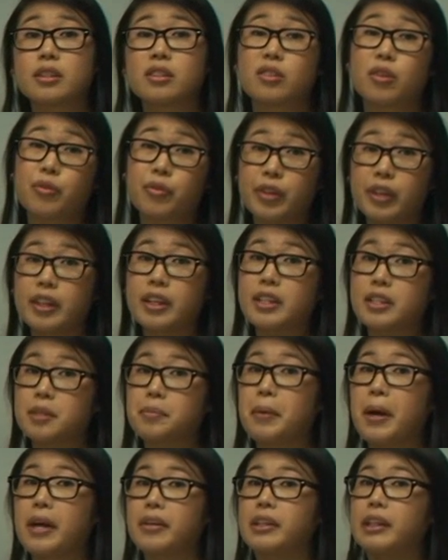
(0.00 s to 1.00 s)
So really it's
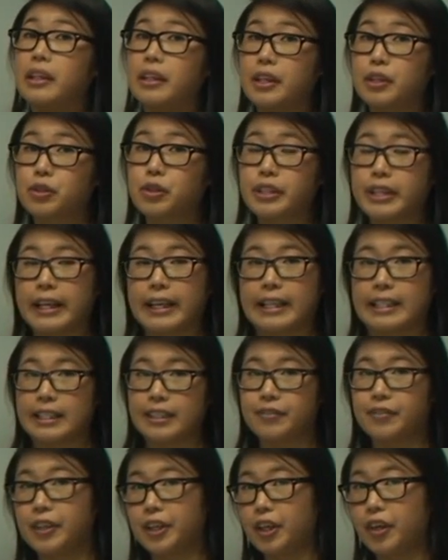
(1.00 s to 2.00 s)
about the
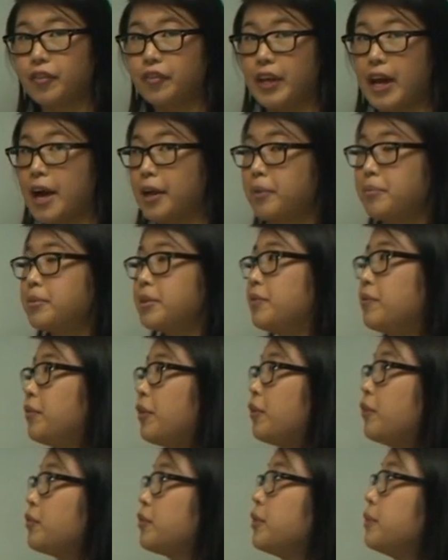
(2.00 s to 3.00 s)
electronegativity of the atoms
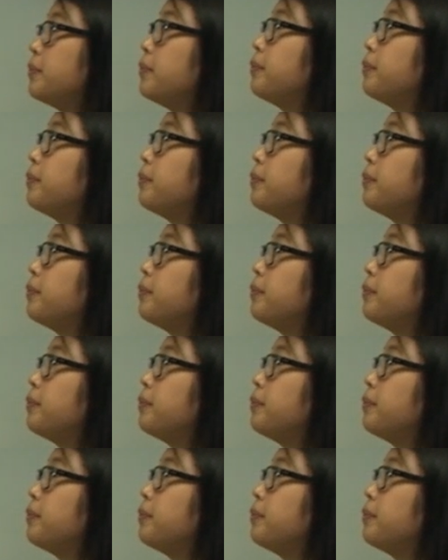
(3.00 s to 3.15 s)
involved.